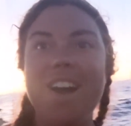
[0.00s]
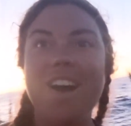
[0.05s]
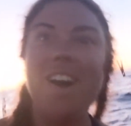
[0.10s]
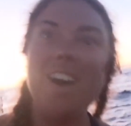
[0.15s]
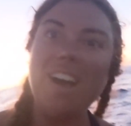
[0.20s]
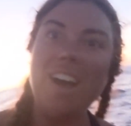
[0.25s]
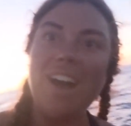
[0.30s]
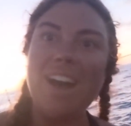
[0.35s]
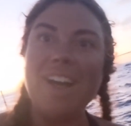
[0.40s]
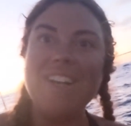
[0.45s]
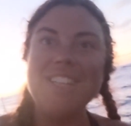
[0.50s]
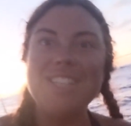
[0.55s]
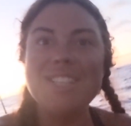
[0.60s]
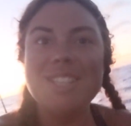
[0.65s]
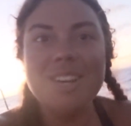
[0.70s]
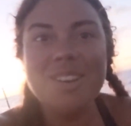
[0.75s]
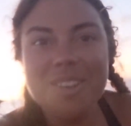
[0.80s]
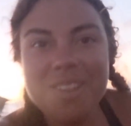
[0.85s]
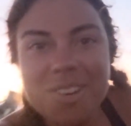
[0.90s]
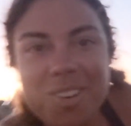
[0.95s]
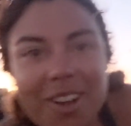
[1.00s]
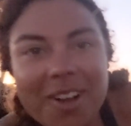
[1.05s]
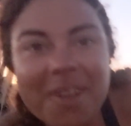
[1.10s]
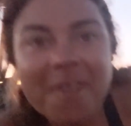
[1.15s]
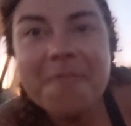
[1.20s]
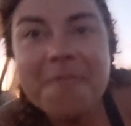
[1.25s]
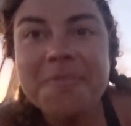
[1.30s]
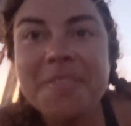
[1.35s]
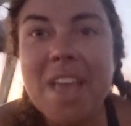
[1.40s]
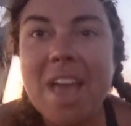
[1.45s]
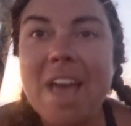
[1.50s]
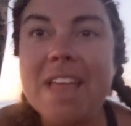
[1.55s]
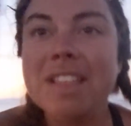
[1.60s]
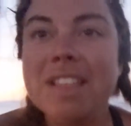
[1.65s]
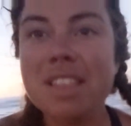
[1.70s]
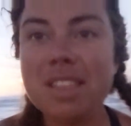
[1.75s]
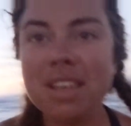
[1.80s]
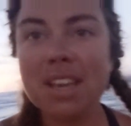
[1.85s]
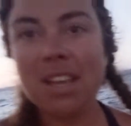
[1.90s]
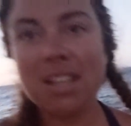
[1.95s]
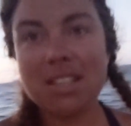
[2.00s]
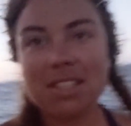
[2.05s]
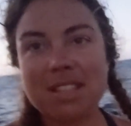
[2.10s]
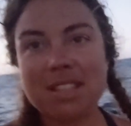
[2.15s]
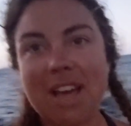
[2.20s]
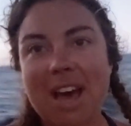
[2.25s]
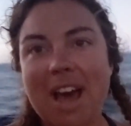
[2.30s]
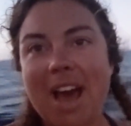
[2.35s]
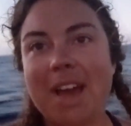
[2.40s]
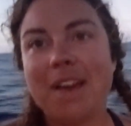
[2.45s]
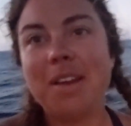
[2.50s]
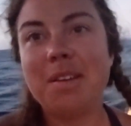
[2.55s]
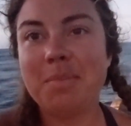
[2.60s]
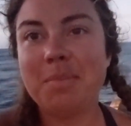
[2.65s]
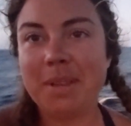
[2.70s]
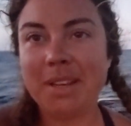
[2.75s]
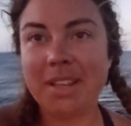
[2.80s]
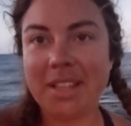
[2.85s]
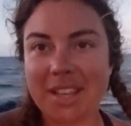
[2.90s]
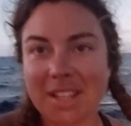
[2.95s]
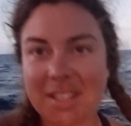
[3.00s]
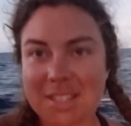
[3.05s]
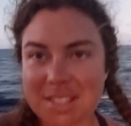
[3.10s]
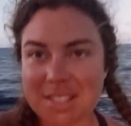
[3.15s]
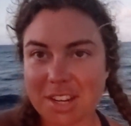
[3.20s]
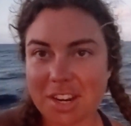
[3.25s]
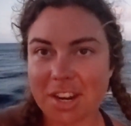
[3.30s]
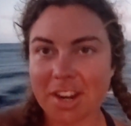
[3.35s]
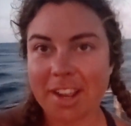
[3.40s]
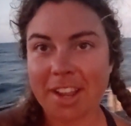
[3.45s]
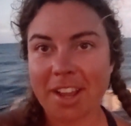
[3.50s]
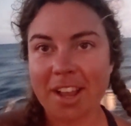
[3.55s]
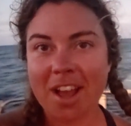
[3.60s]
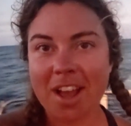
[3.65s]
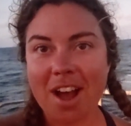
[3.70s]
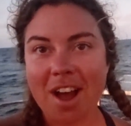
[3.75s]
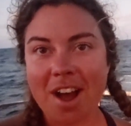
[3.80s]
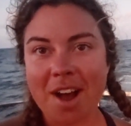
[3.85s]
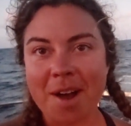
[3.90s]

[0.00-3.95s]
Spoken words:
Ah, so cool. And the thing is that I'd been considering